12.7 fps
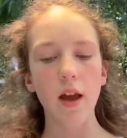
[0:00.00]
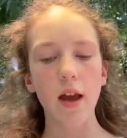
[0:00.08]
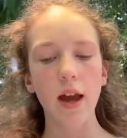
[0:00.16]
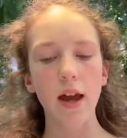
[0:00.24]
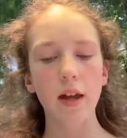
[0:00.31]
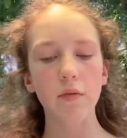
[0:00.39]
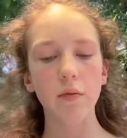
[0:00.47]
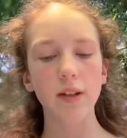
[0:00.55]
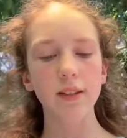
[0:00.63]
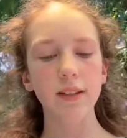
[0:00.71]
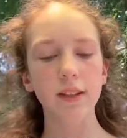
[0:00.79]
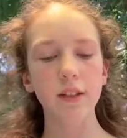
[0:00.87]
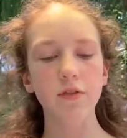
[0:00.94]
and
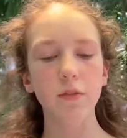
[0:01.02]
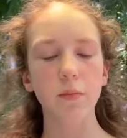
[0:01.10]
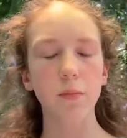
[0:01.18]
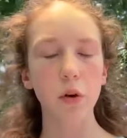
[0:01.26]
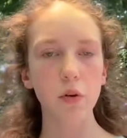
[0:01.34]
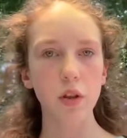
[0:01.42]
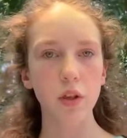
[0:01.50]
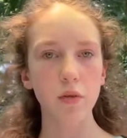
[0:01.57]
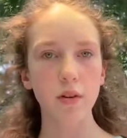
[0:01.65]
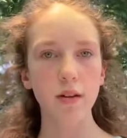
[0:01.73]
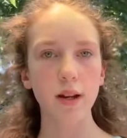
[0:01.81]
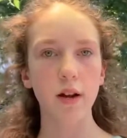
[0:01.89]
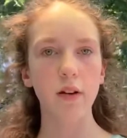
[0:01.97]
residents from both
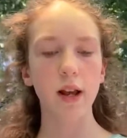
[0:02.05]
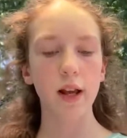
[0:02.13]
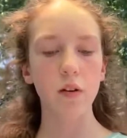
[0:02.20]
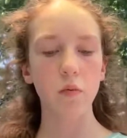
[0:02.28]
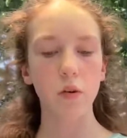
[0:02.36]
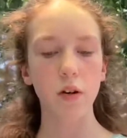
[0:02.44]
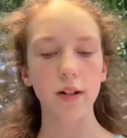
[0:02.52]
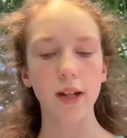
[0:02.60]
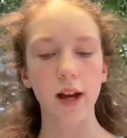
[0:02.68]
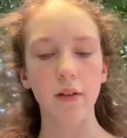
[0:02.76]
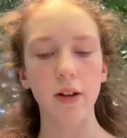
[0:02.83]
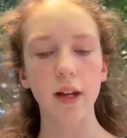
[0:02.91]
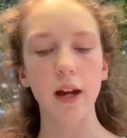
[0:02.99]
Uniontown and Warren
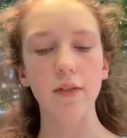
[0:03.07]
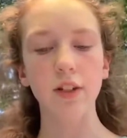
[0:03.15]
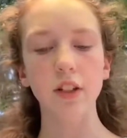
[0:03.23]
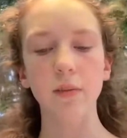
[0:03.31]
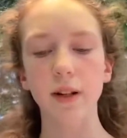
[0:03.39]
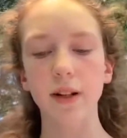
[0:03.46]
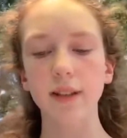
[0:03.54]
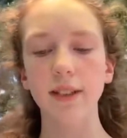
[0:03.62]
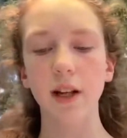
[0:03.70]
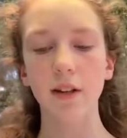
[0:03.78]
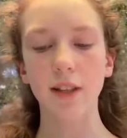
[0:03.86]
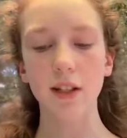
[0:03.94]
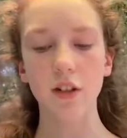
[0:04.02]
County have experienced
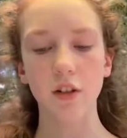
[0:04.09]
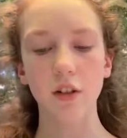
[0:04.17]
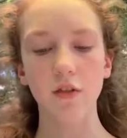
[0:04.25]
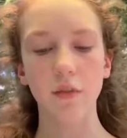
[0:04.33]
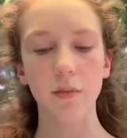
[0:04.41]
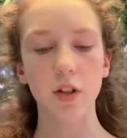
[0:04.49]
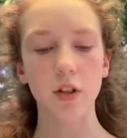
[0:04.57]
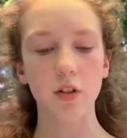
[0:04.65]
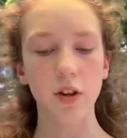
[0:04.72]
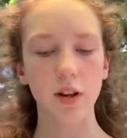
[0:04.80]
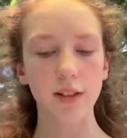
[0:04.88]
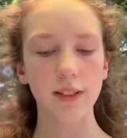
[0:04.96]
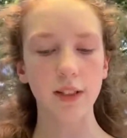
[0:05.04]
health issues from the
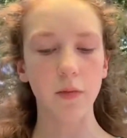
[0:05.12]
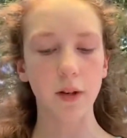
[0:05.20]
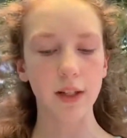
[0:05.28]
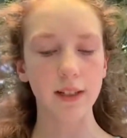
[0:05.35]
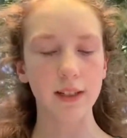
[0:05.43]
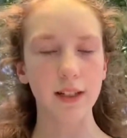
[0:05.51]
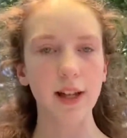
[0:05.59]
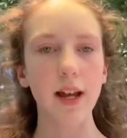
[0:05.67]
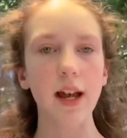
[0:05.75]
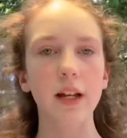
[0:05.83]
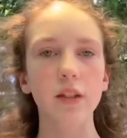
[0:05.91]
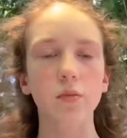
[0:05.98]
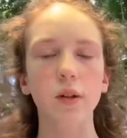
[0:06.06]
toxic waste,
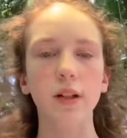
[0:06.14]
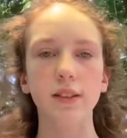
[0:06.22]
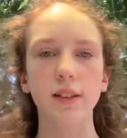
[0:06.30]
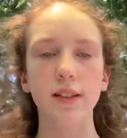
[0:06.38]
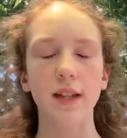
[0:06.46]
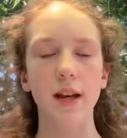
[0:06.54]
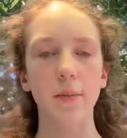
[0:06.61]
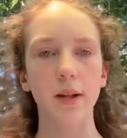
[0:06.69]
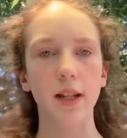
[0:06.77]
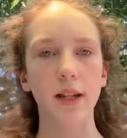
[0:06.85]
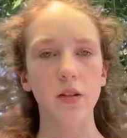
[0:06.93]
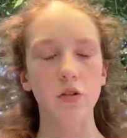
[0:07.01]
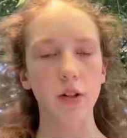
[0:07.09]
as well as
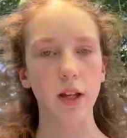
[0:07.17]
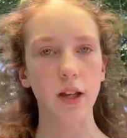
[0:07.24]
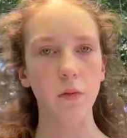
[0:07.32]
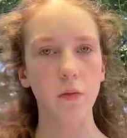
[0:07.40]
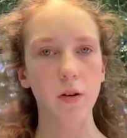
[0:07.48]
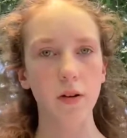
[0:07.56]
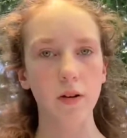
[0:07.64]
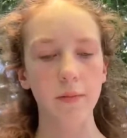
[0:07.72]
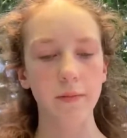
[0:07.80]
contaminated drinking water.